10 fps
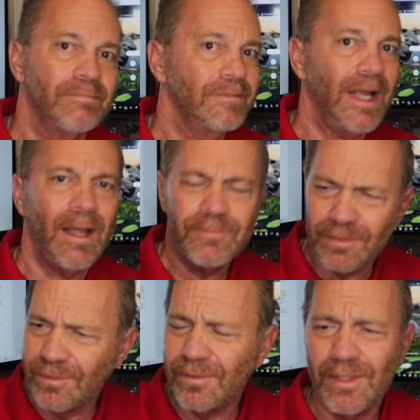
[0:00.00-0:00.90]

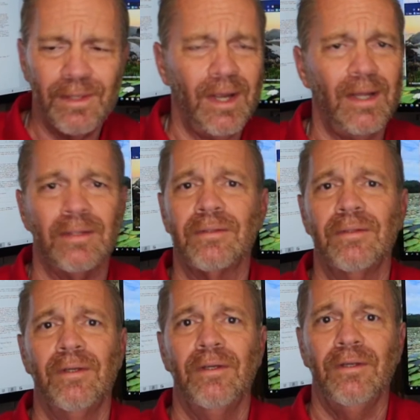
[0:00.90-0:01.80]
Absolutely not.
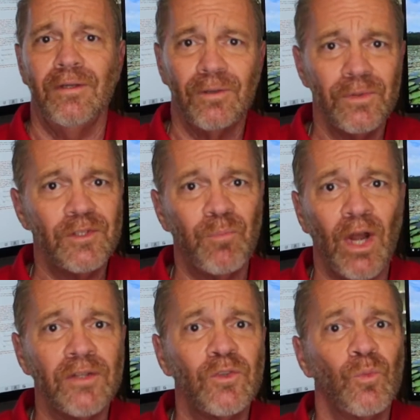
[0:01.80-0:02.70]
You're
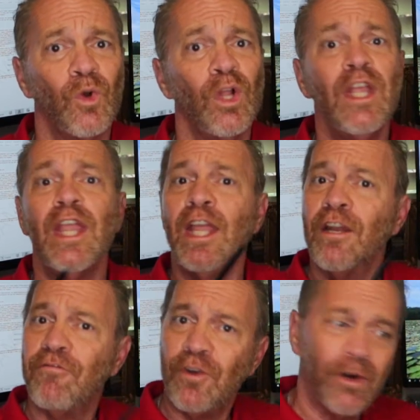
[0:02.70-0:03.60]
responsible. And
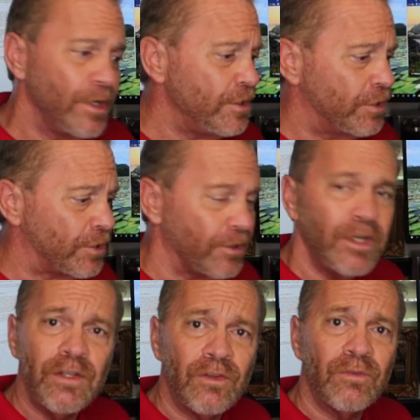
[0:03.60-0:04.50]
if your
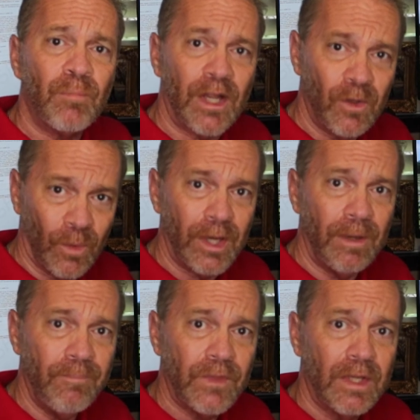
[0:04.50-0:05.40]
insurance, by the
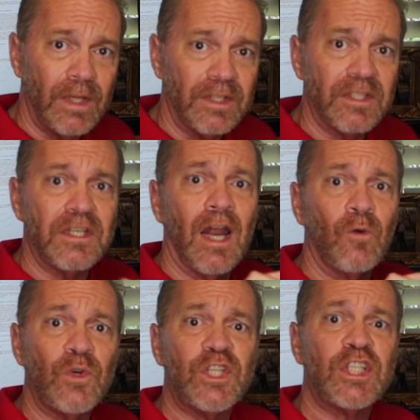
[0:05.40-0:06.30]
way, does
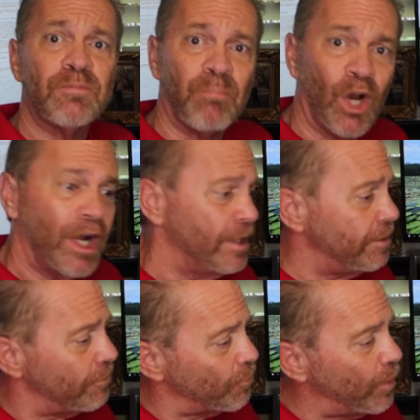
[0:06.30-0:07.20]
not
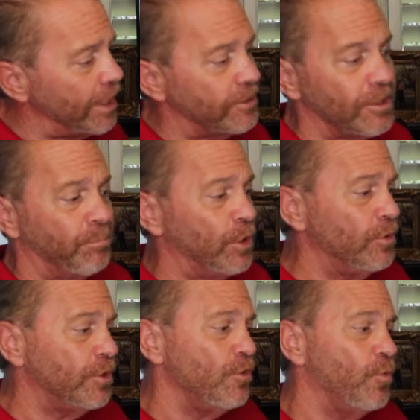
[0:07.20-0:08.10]
respond the way it's
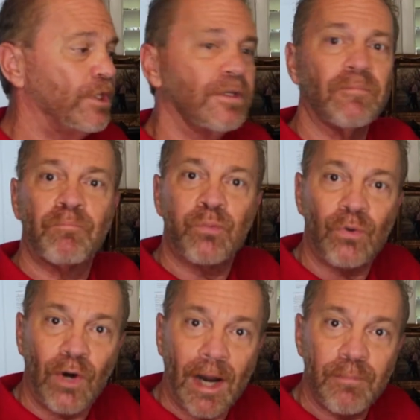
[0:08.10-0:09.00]
supposed to with the
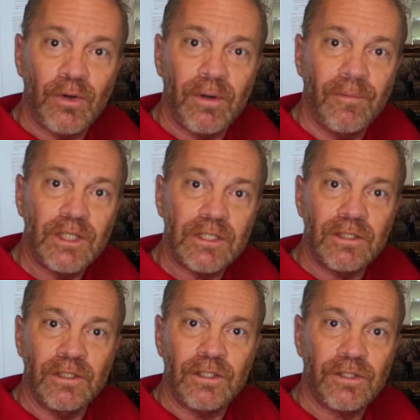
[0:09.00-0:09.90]
proper
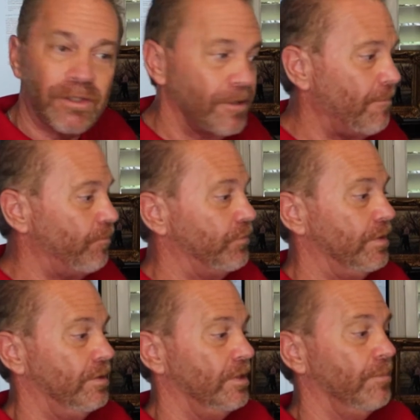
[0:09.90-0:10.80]
additional insured
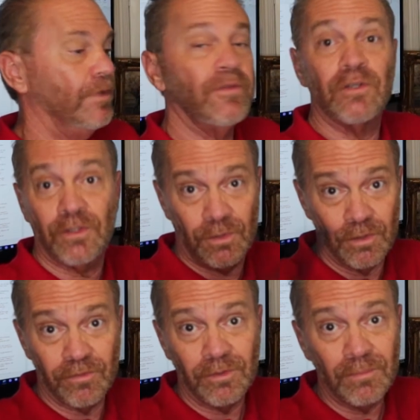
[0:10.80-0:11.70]
number, and there's
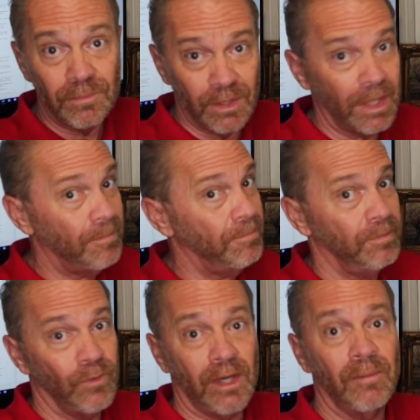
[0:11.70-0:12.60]
2 of them that I
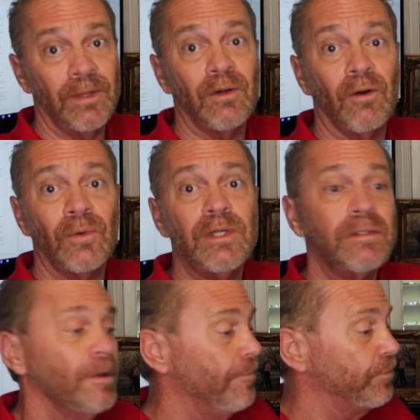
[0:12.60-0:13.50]
recommend
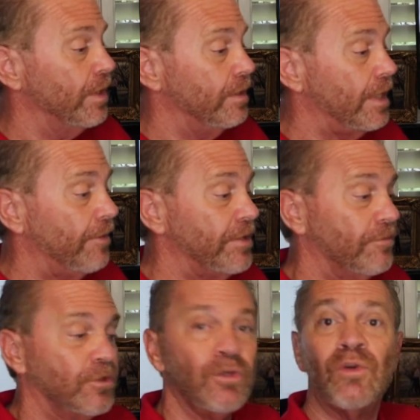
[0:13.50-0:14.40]
always. You have to
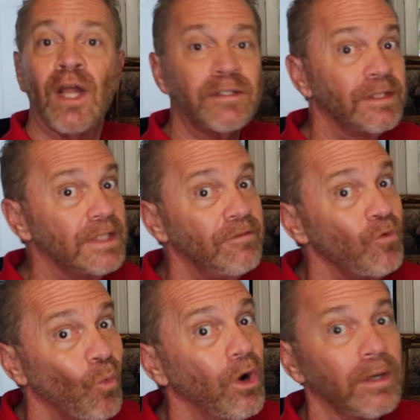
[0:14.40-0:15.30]
have 2, not just
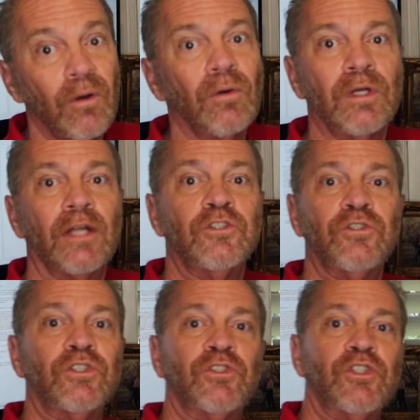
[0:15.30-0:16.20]
even 1. Oh, not
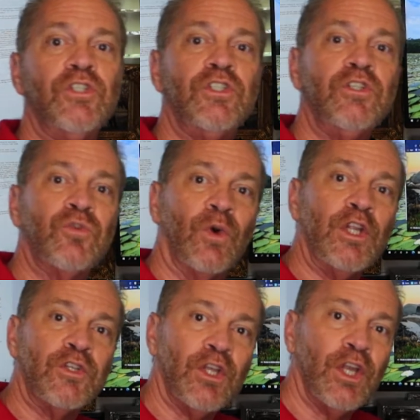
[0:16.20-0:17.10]
just the CG
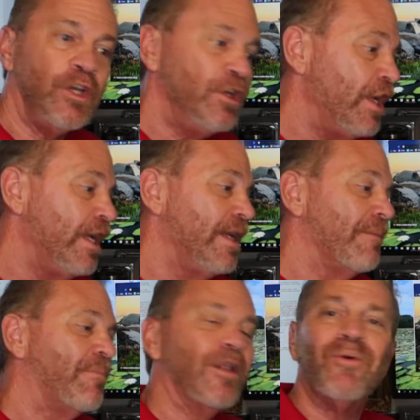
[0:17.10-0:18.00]
2010.
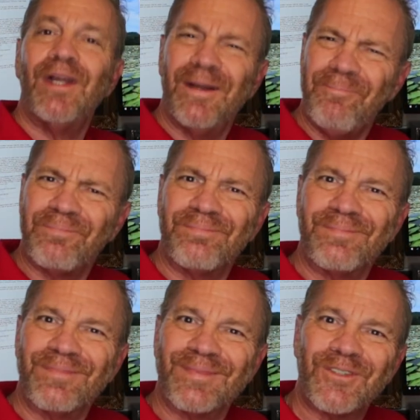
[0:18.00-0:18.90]
By the way,
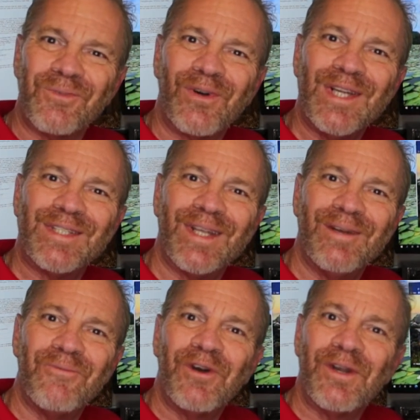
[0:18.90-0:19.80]

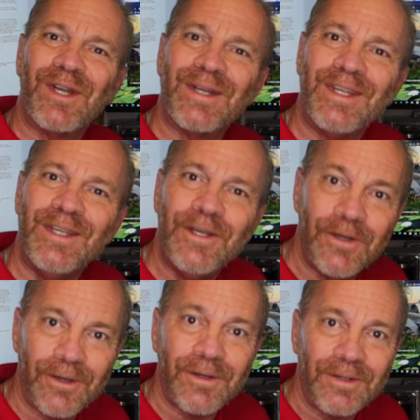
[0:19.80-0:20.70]
2010, what
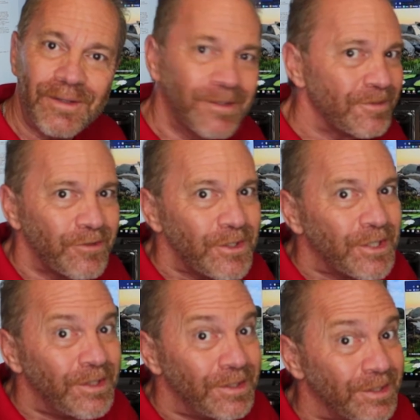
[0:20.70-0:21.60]
year? There's
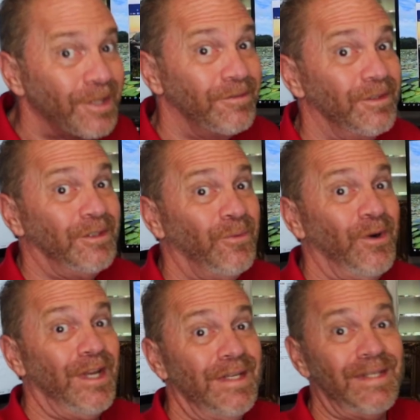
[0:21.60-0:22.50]
versions of the
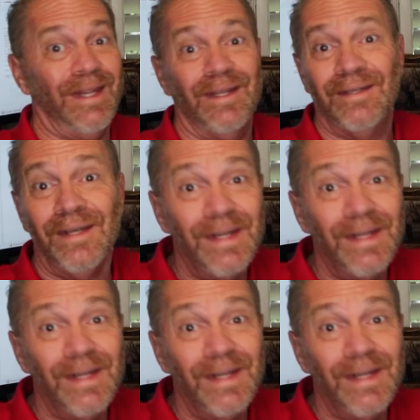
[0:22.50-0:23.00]
2010.